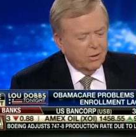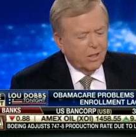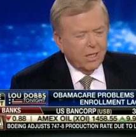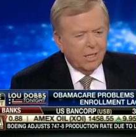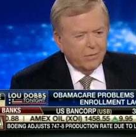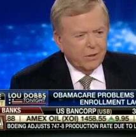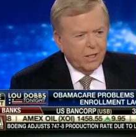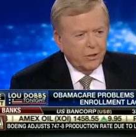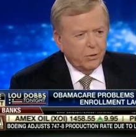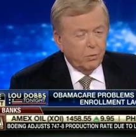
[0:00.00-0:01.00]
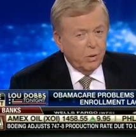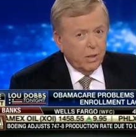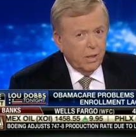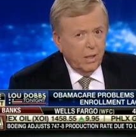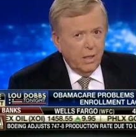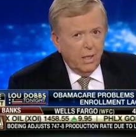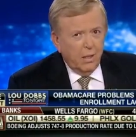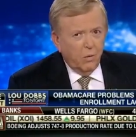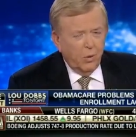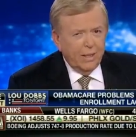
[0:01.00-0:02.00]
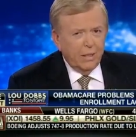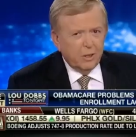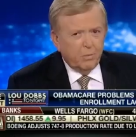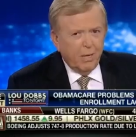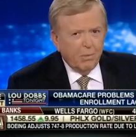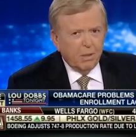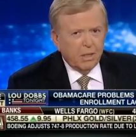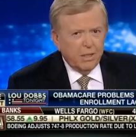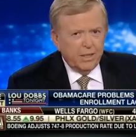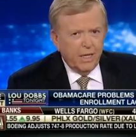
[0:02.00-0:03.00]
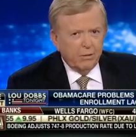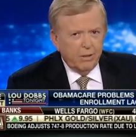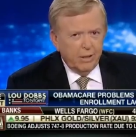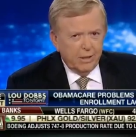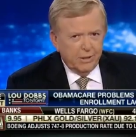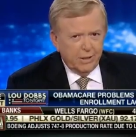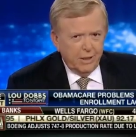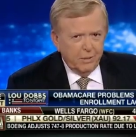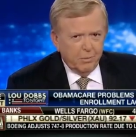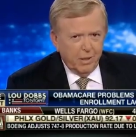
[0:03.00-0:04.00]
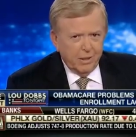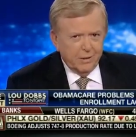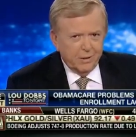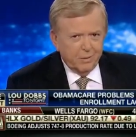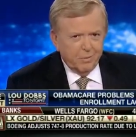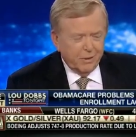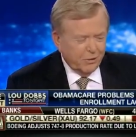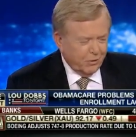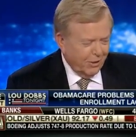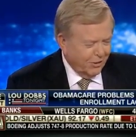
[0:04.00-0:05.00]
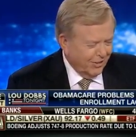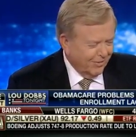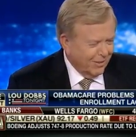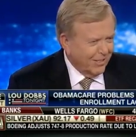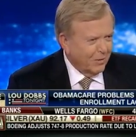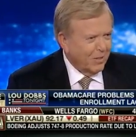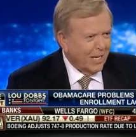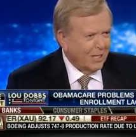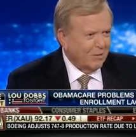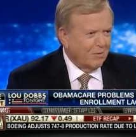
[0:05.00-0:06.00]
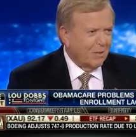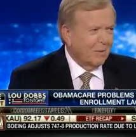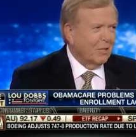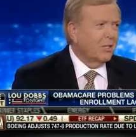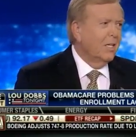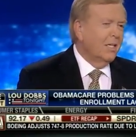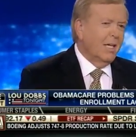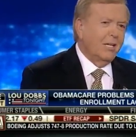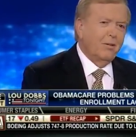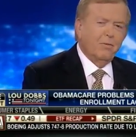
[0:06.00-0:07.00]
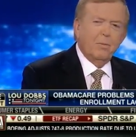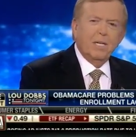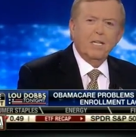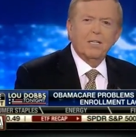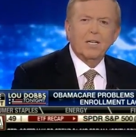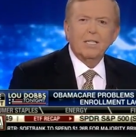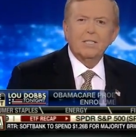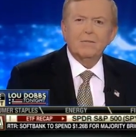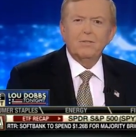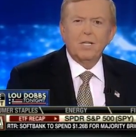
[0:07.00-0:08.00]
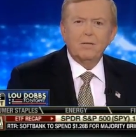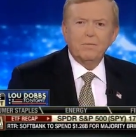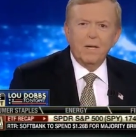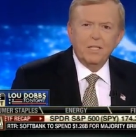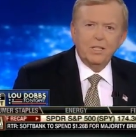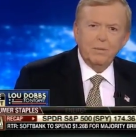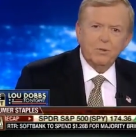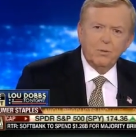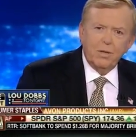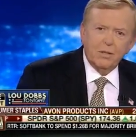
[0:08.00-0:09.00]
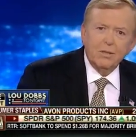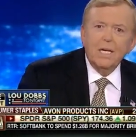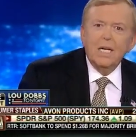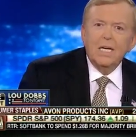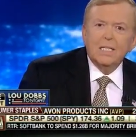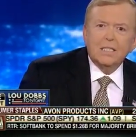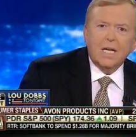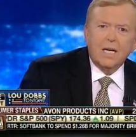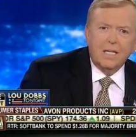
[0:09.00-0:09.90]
our conversation with, when does public integrity descend upon this administration? Thank you very much. Thank you for being here, guys. John Fund, James Toronto, Scottie,